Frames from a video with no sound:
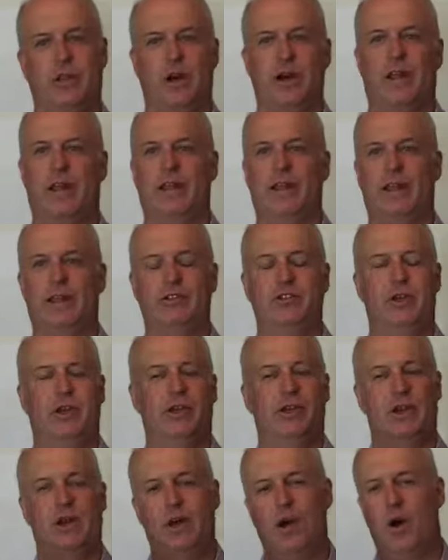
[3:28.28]
online lead
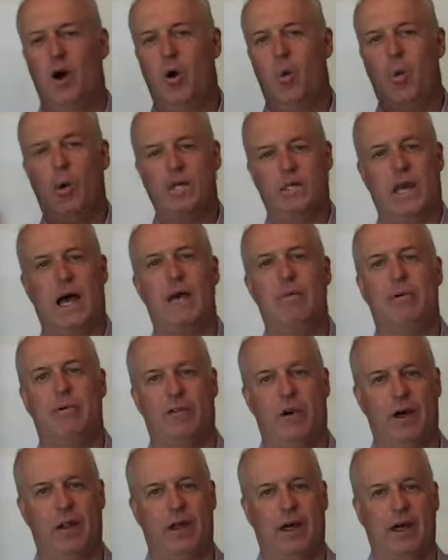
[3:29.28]
gen. What type
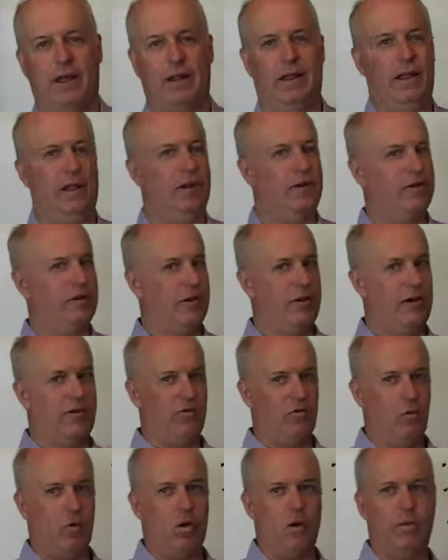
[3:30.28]
of online lead? Do you
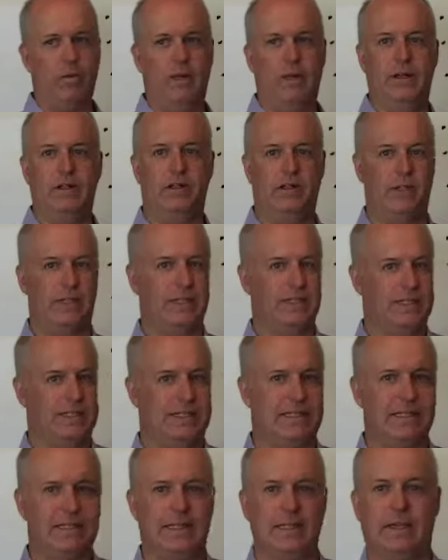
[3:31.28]
have warm leads? Are these
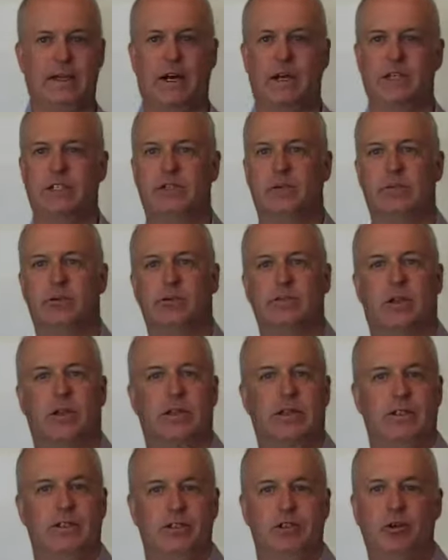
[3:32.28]
existing customers? Are
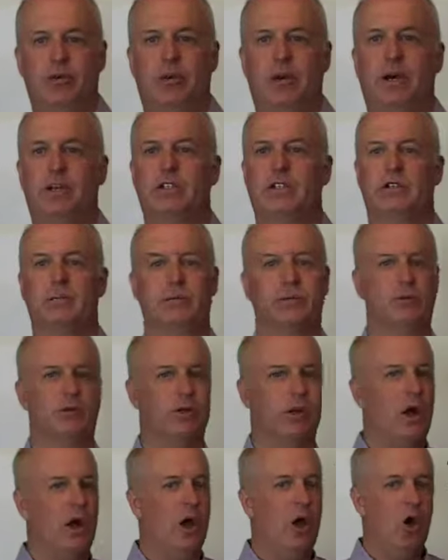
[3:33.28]
these new
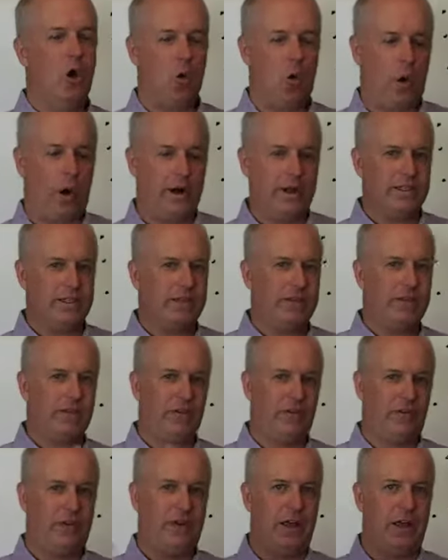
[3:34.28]
customers? Where does this
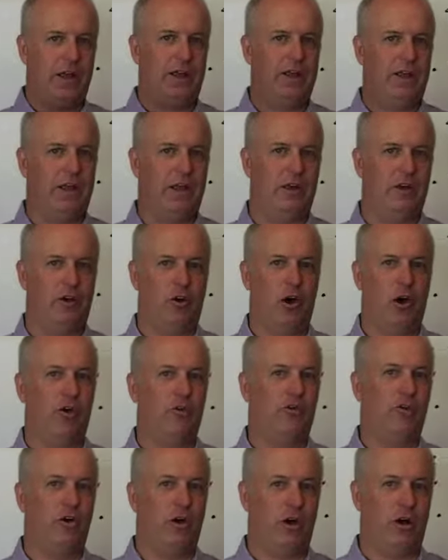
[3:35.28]
fit in your
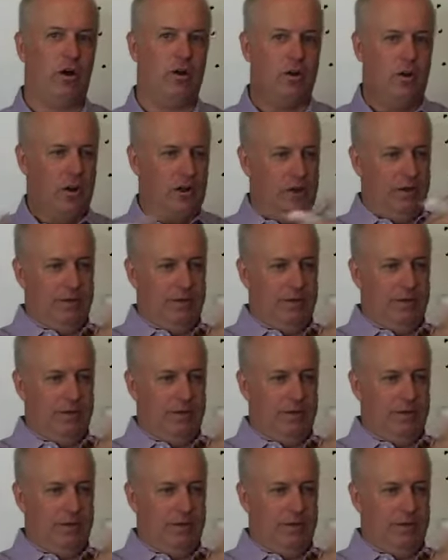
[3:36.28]
overall